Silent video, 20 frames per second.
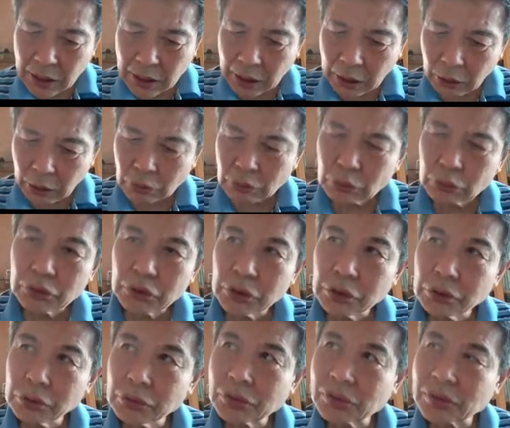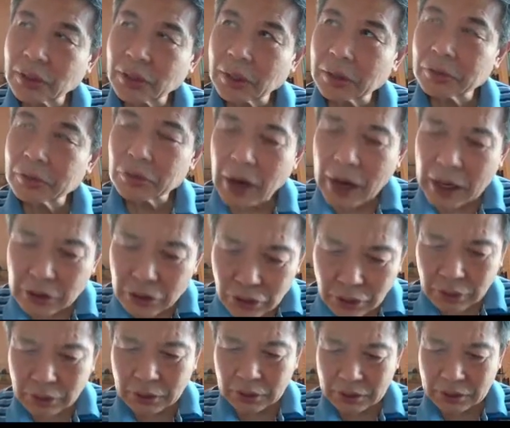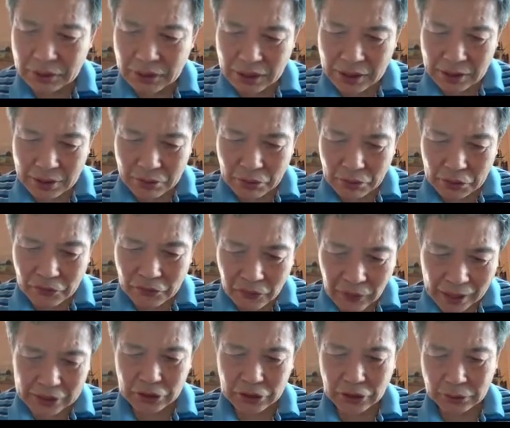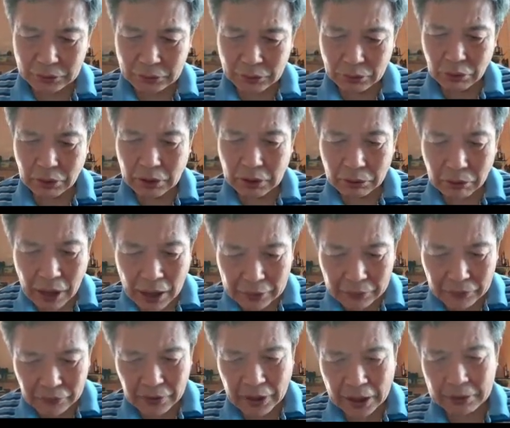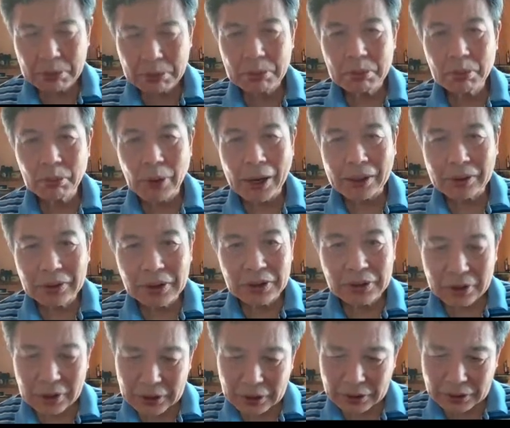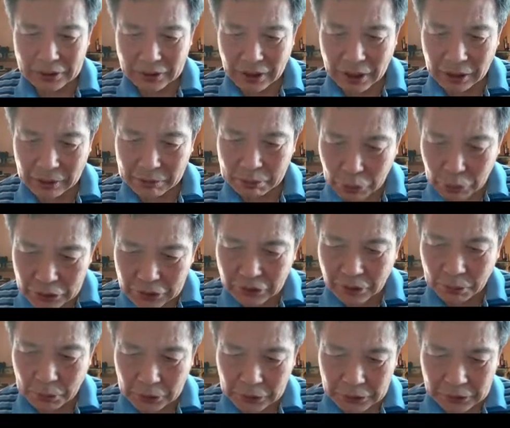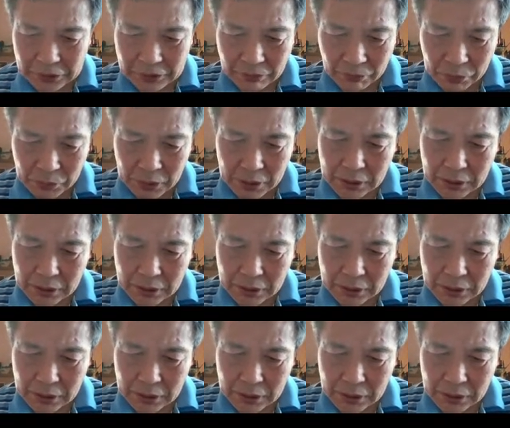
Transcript: how to use a rational reflection to arrive at practices and principles